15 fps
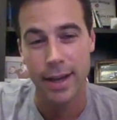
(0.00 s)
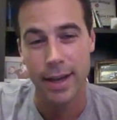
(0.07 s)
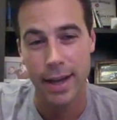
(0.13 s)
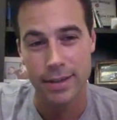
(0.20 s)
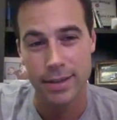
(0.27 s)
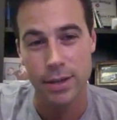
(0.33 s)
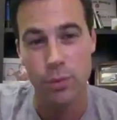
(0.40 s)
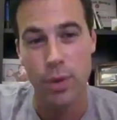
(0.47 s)

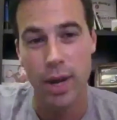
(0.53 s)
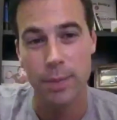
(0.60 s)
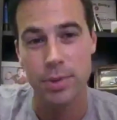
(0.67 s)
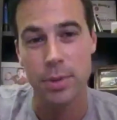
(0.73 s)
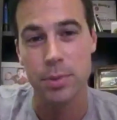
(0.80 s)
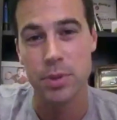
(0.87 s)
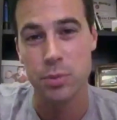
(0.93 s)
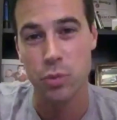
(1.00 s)
as he wraps
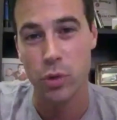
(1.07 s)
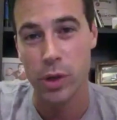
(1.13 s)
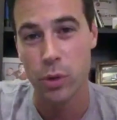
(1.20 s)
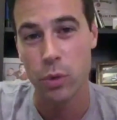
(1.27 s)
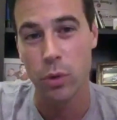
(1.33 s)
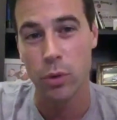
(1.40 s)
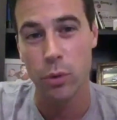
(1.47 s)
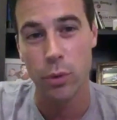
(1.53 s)
up his Marine
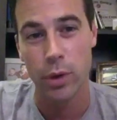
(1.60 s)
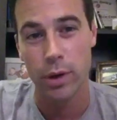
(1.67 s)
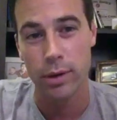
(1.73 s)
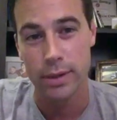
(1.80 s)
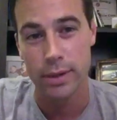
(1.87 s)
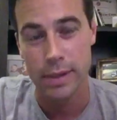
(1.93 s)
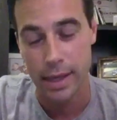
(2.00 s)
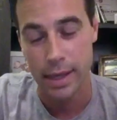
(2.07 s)
Corps
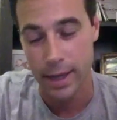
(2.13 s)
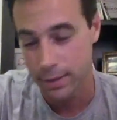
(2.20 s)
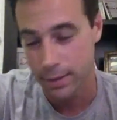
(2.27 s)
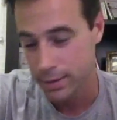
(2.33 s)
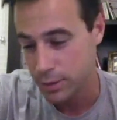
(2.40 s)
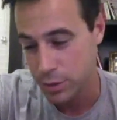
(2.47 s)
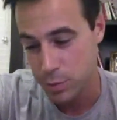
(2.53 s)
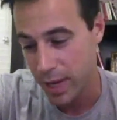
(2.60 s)
career and
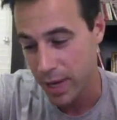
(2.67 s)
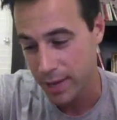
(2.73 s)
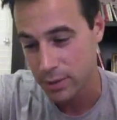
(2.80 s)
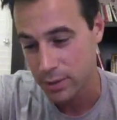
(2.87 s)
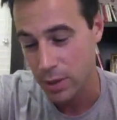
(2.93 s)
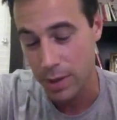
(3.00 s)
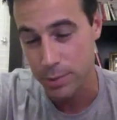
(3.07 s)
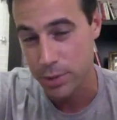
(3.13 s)
it just
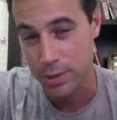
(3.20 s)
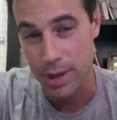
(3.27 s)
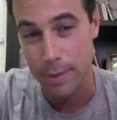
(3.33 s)
passes on.